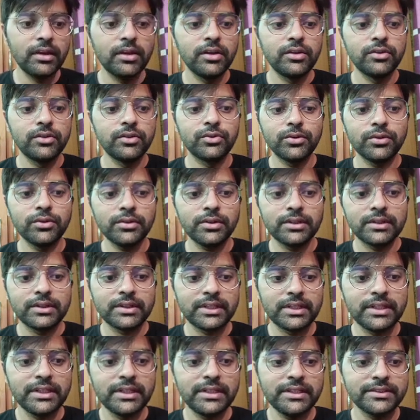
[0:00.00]
So
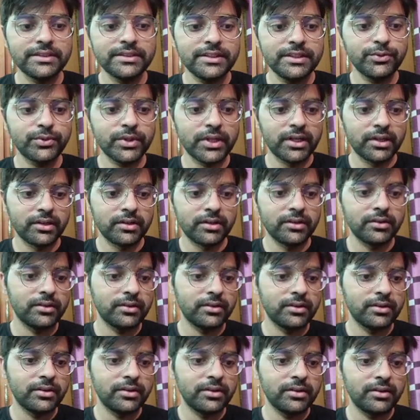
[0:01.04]
3C1
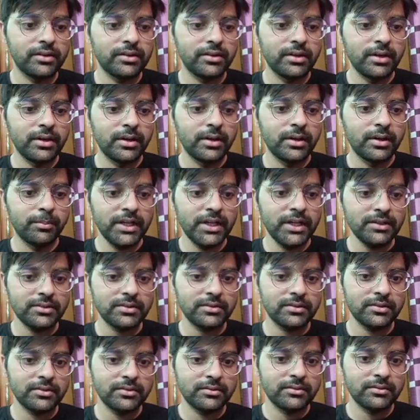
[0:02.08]
plus
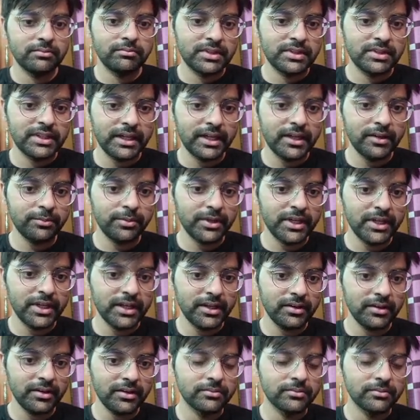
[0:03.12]
second player